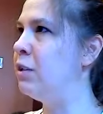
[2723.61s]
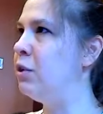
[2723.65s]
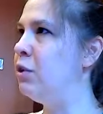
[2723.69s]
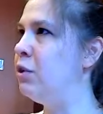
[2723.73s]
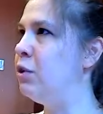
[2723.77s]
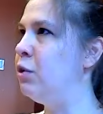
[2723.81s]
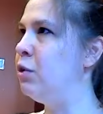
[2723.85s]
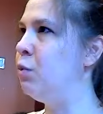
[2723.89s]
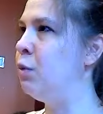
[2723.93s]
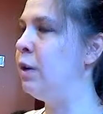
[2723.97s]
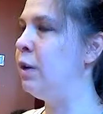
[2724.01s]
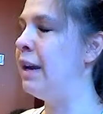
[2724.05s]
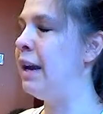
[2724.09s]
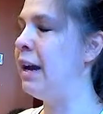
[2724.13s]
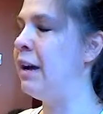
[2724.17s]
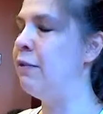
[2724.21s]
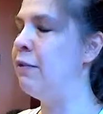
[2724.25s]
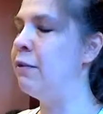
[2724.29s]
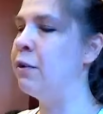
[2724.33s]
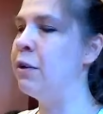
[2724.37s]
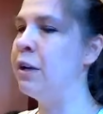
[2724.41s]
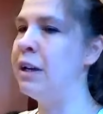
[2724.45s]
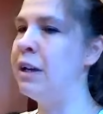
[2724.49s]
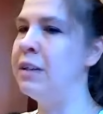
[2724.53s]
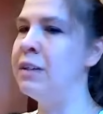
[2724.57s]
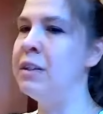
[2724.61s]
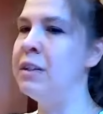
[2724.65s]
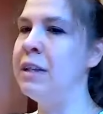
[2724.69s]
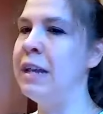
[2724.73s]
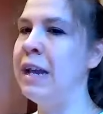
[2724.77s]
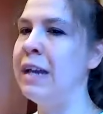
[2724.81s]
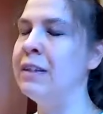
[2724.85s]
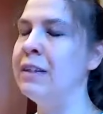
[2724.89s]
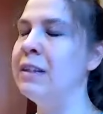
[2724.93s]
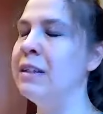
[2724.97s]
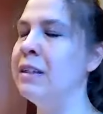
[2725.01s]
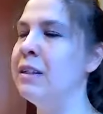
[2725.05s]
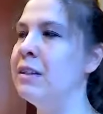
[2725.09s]
to do whatever is
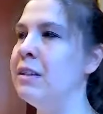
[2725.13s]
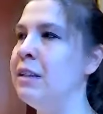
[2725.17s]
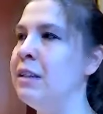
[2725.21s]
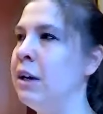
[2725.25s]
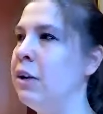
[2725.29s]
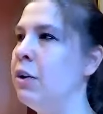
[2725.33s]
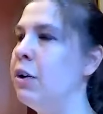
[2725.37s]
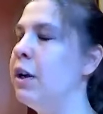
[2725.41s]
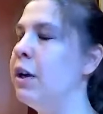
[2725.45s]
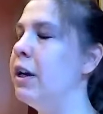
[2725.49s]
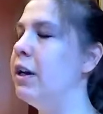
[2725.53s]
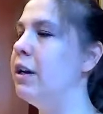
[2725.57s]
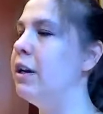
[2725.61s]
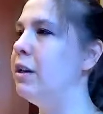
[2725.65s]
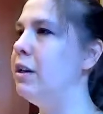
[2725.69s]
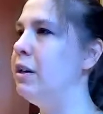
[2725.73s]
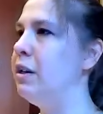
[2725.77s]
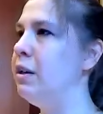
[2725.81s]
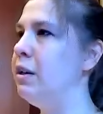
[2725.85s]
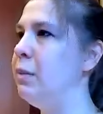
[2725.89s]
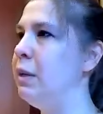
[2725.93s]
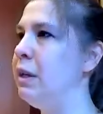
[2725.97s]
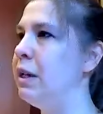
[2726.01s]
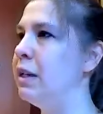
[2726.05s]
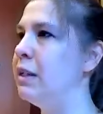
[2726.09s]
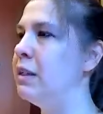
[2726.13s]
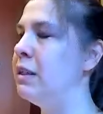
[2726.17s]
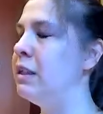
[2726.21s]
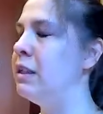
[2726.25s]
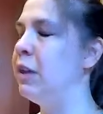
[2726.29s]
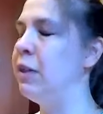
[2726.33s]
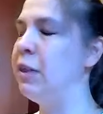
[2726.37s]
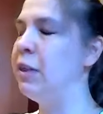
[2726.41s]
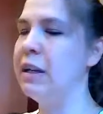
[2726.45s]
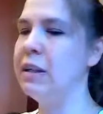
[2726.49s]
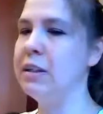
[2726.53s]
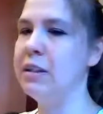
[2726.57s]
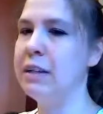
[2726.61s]
necessary because
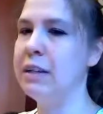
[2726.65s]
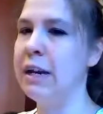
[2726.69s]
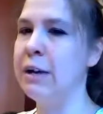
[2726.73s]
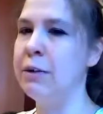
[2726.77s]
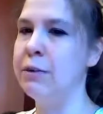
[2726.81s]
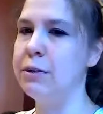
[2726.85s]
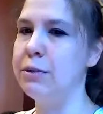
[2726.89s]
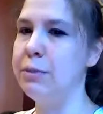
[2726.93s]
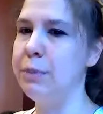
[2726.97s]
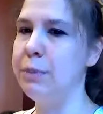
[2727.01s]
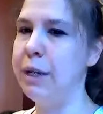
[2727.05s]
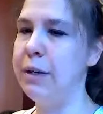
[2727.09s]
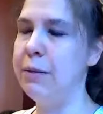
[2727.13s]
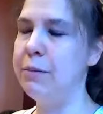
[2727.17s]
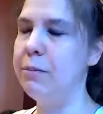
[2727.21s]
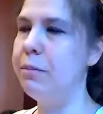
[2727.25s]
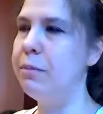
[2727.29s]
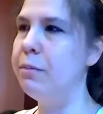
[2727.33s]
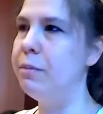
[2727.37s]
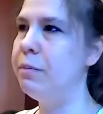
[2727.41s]
nothing scares me.